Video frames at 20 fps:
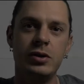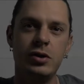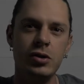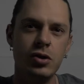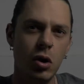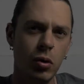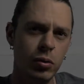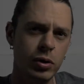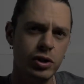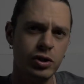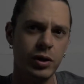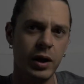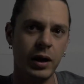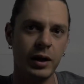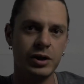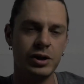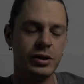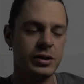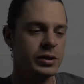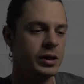no
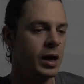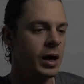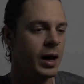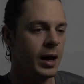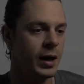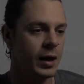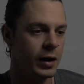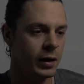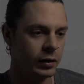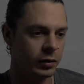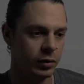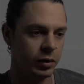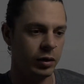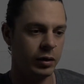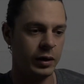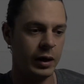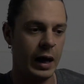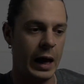distractions look